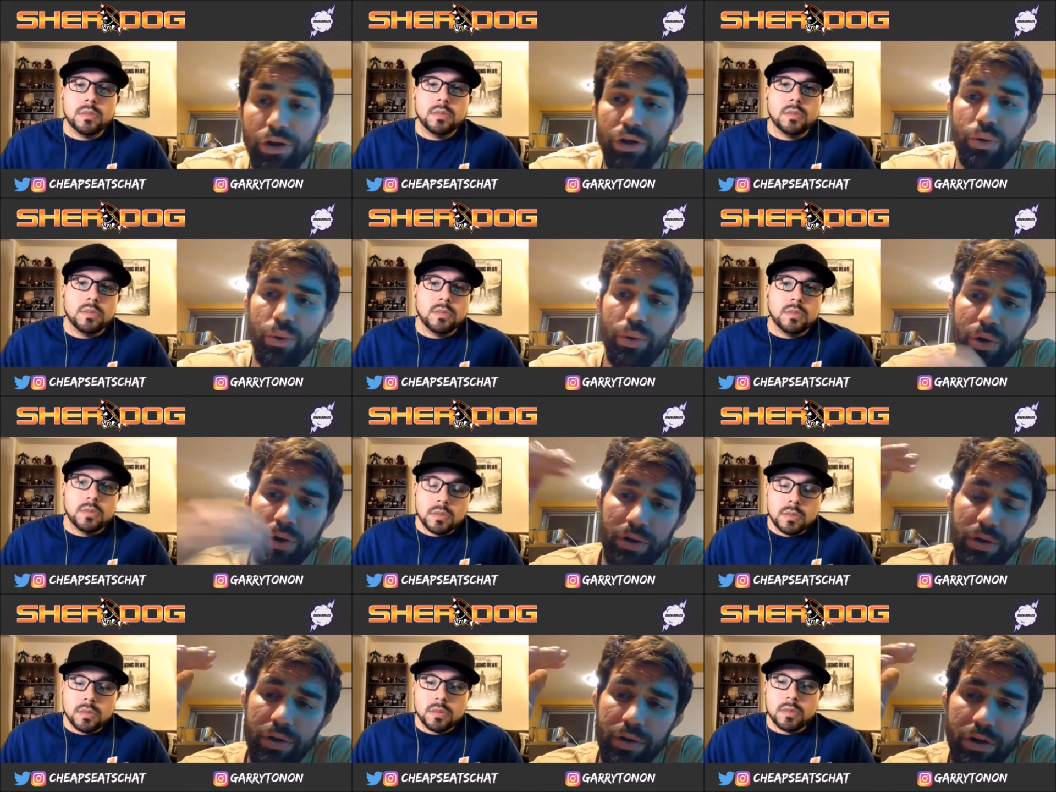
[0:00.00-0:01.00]

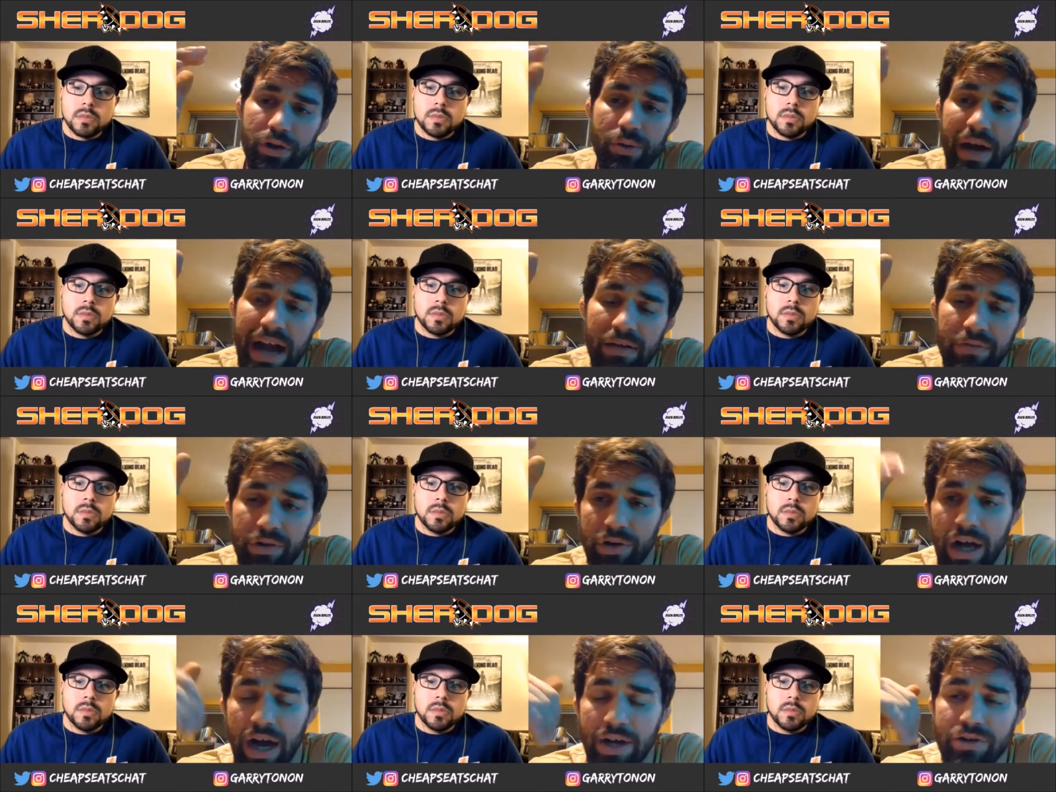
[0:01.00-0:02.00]
Speaker 1: you have your
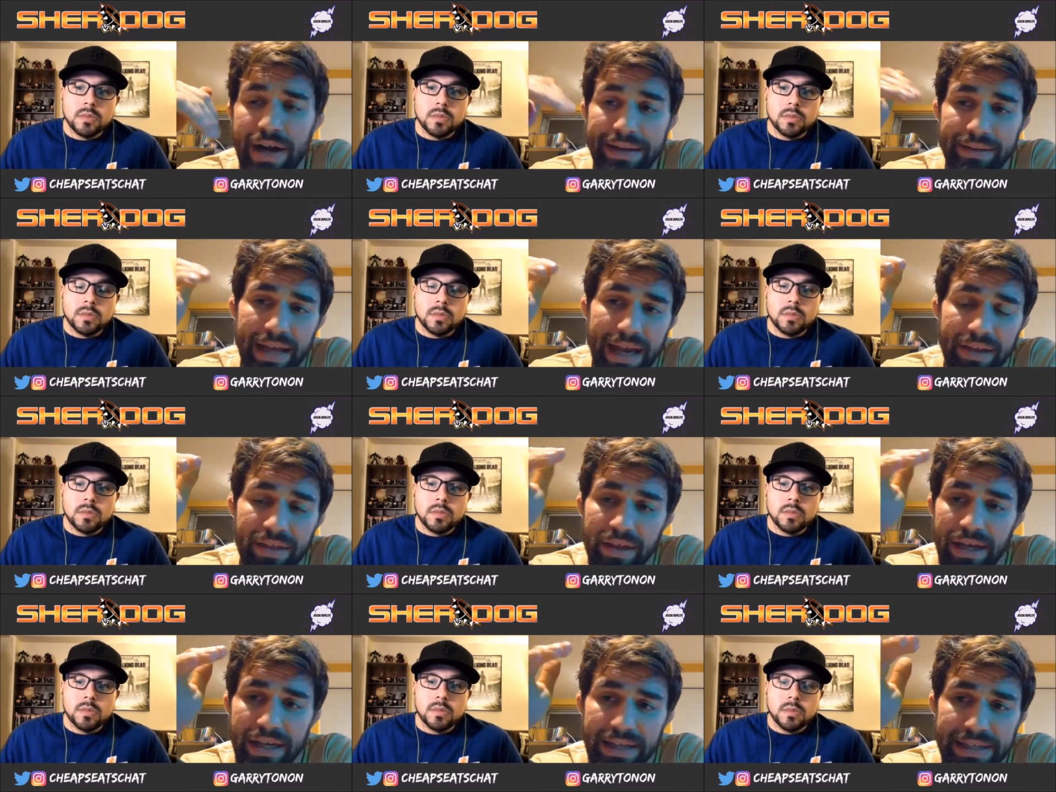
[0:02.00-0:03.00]
contract length
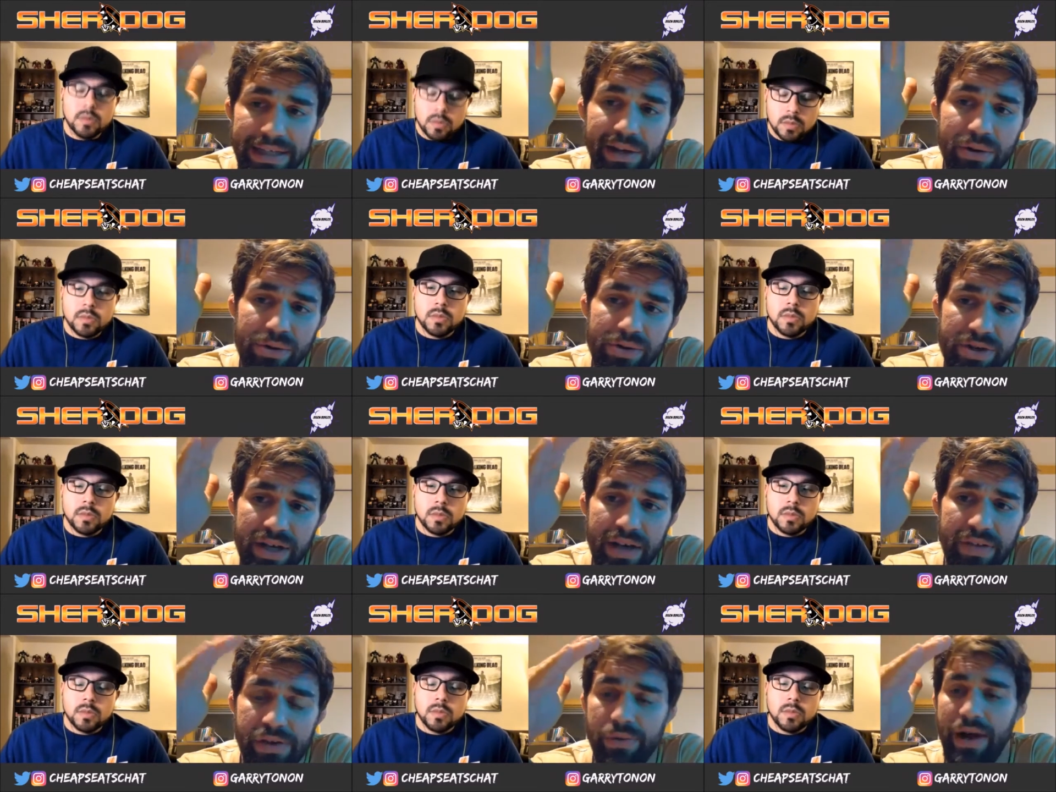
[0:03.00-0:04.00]
in years, and
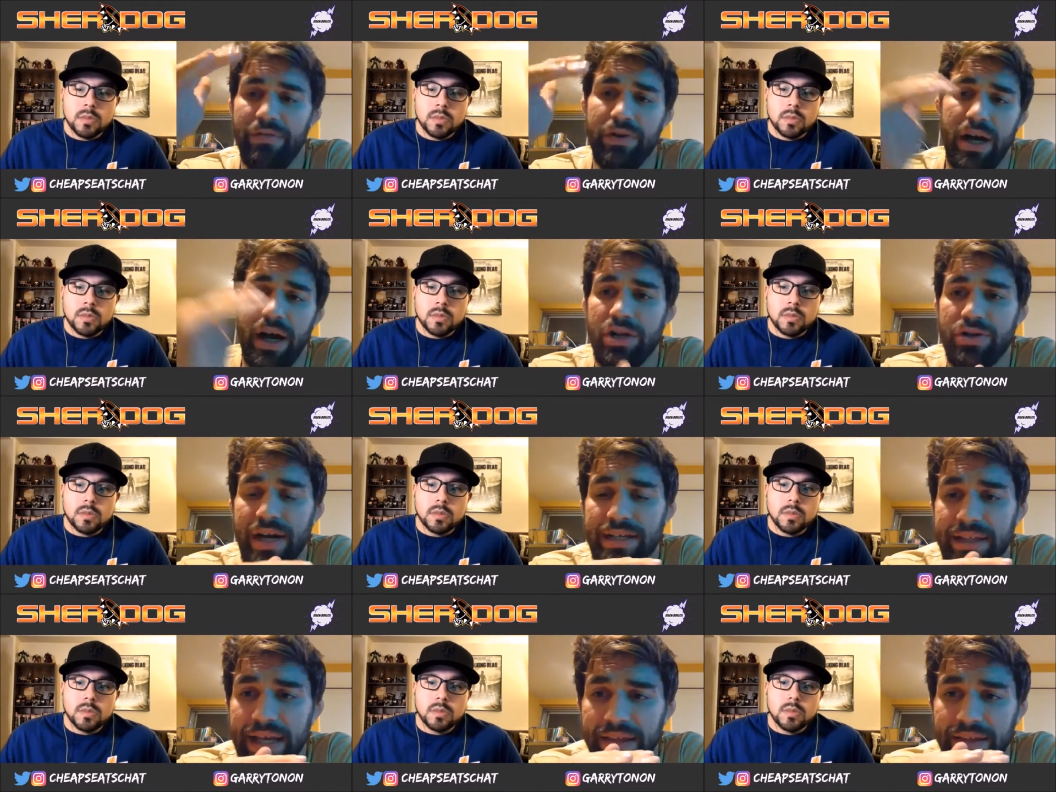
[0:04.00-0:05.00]
then you have your contract
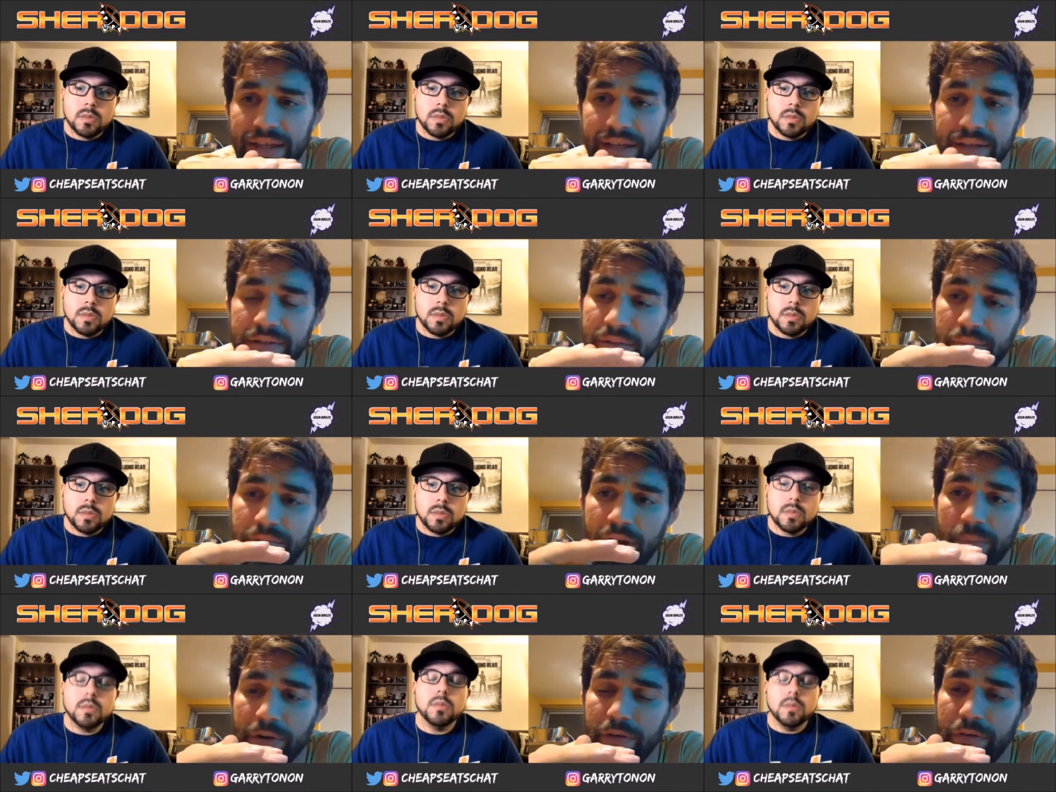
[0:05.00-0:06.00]
length in
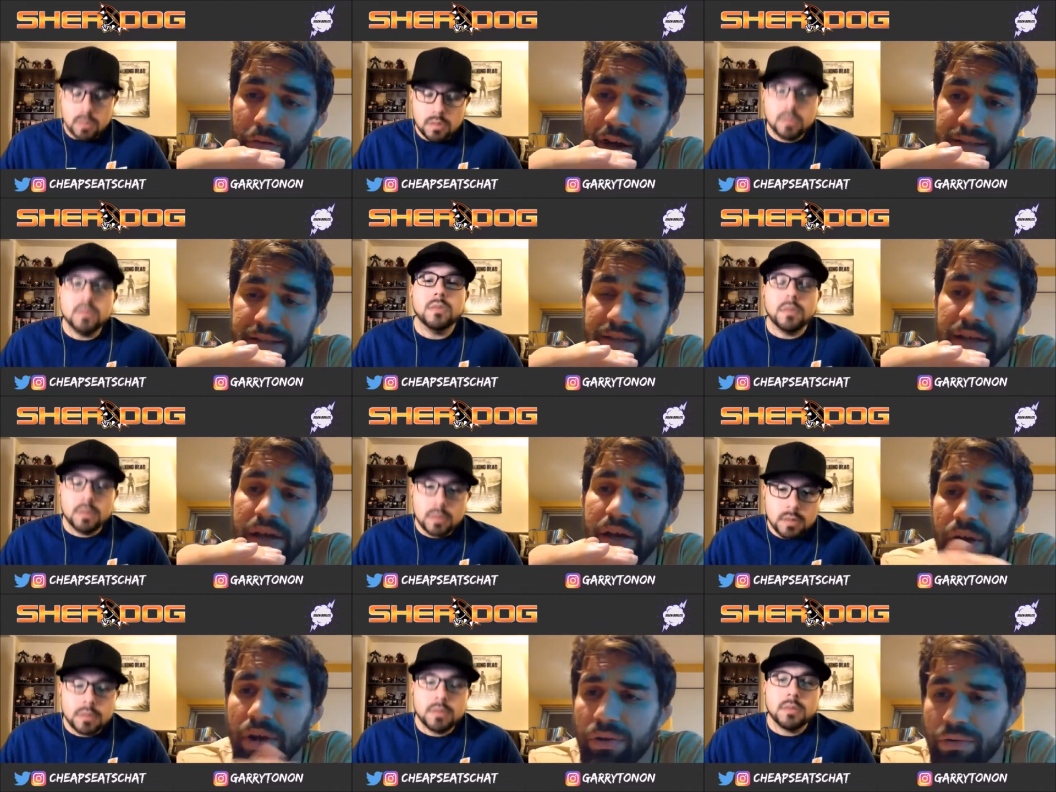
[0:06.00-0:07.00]
number of fights,
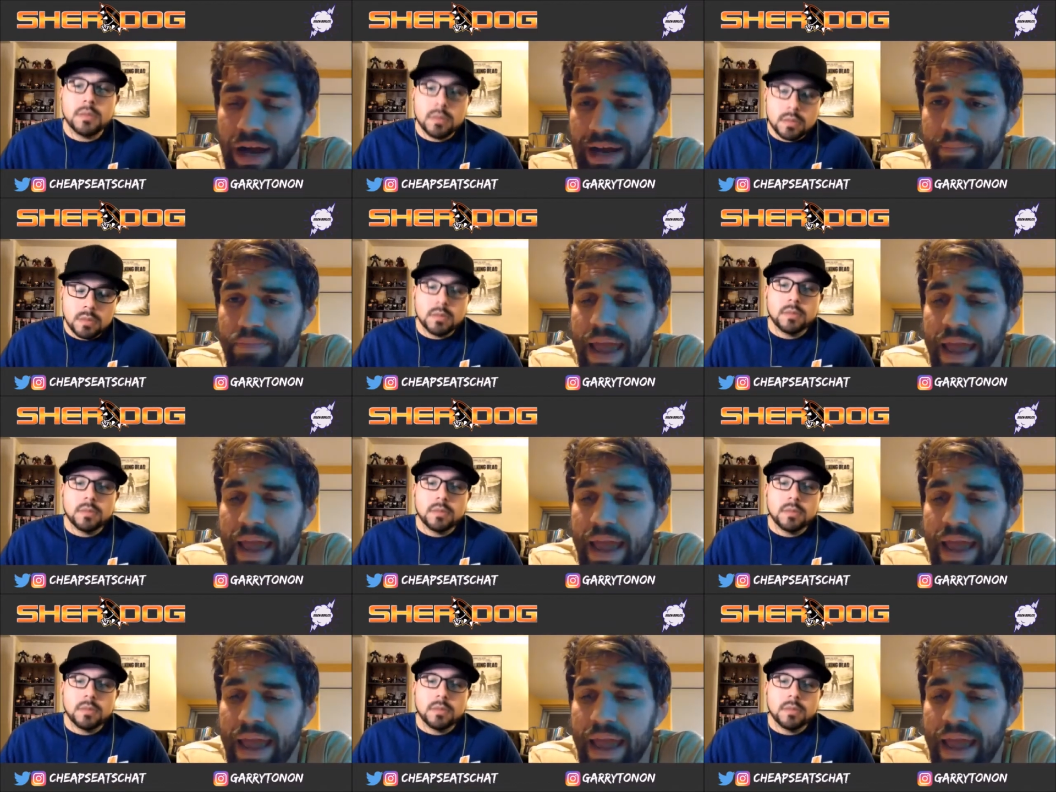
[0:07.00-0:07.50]
right?